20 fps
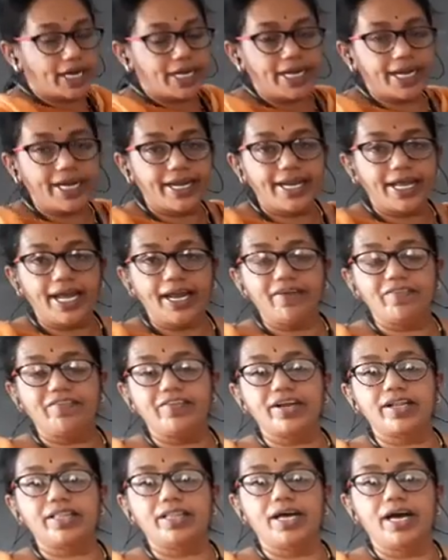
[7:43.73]
in detail
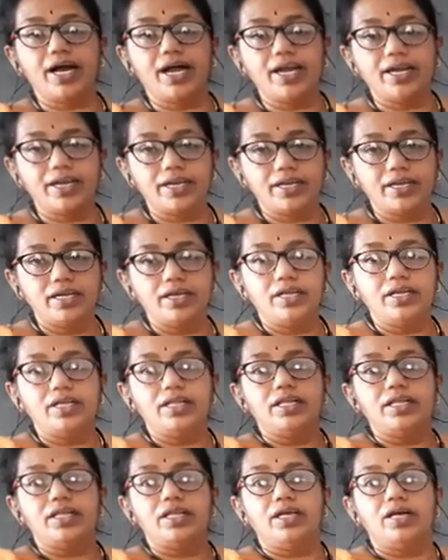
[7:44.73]
for that.
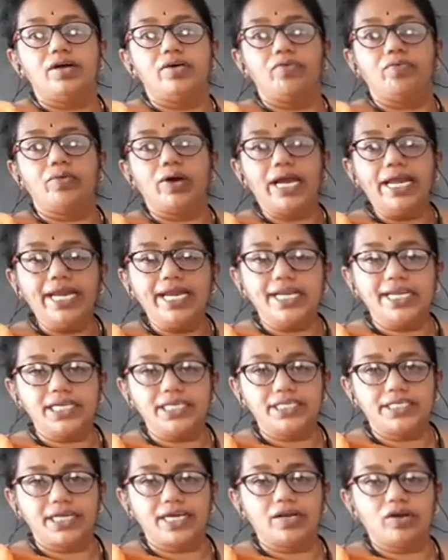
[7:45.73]
Why it
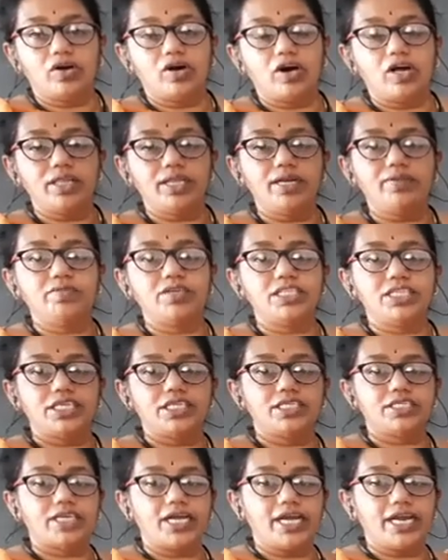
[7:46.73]
is there, all that we
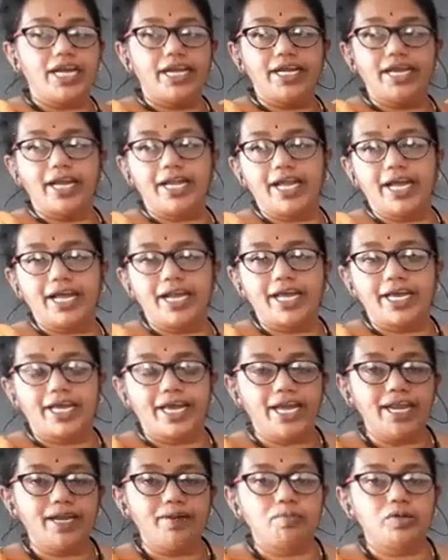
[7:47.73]
shall study in detail
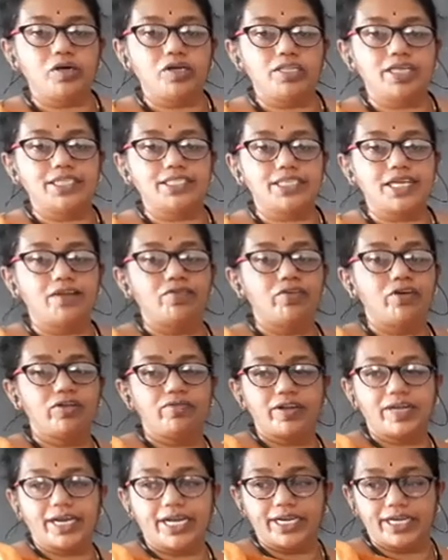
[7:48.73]
again about the cell wall
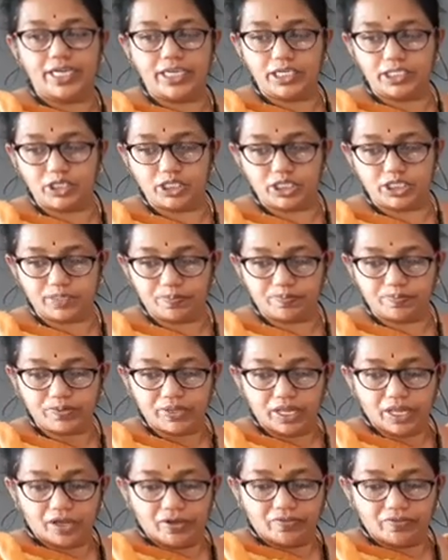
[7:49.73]
when I teach.
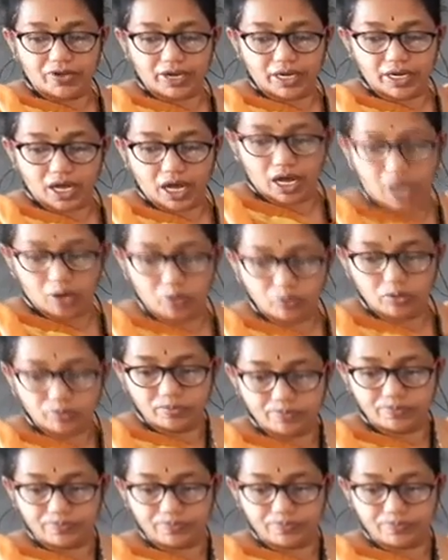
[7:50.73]
For now,